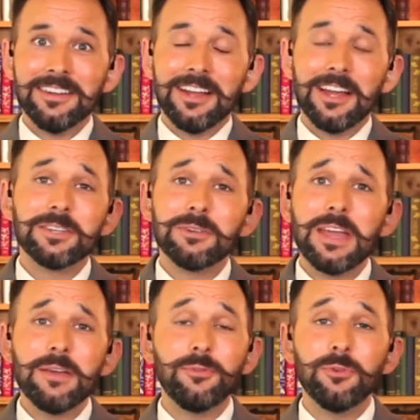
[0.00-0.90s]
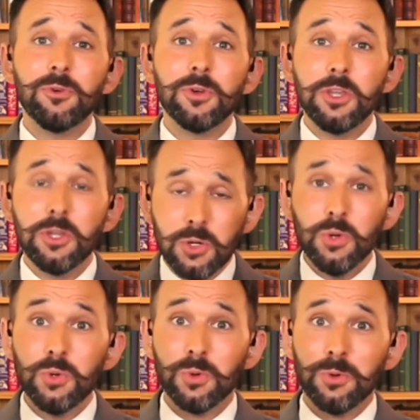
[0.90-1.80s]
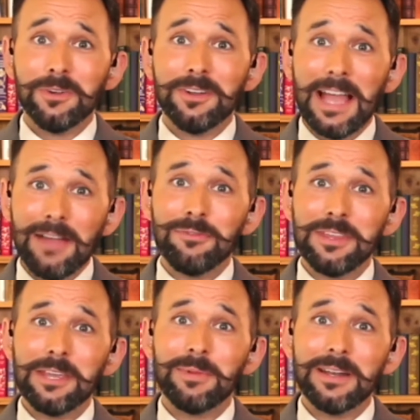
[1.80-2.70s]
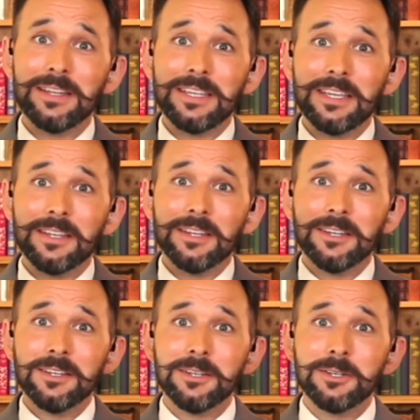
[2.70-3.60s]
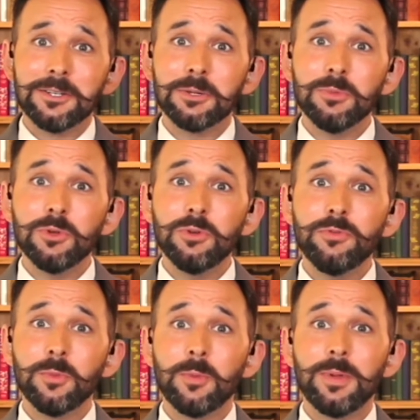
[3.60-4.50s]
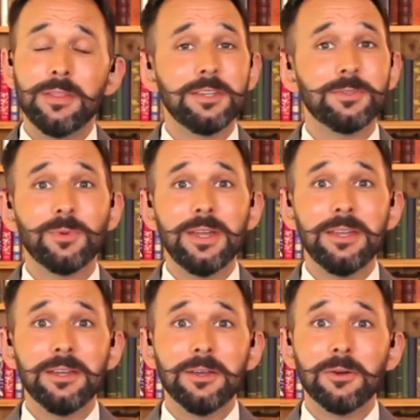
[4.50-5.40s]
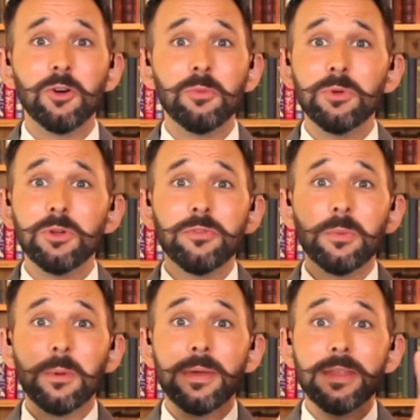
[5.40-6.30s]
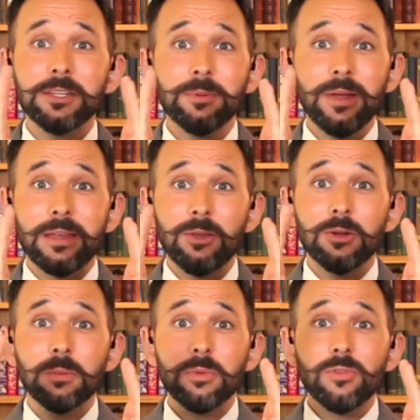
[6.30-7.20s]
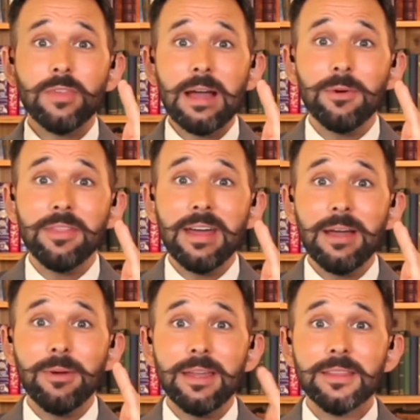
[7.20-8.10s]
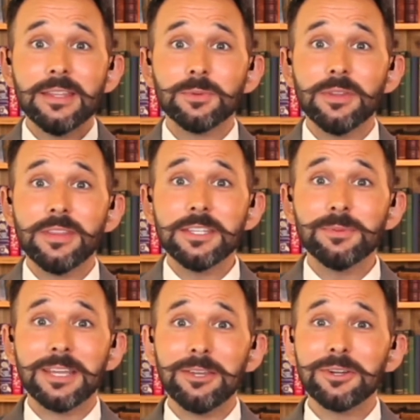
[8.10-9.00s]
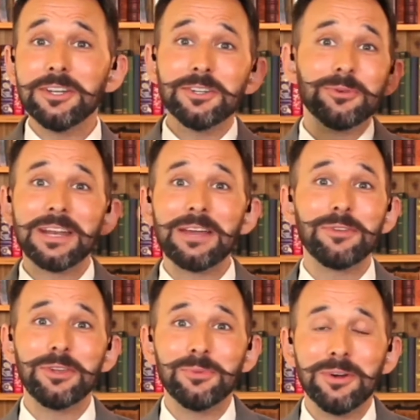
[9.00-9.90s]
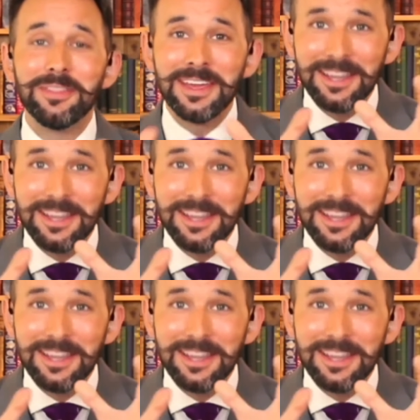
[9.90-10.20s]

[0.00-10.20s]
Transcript: And so, therefore, you have the ability to move them a bit this way or move them a bit this way. You can move that one that way and this one this way. You can do whatever you want, they are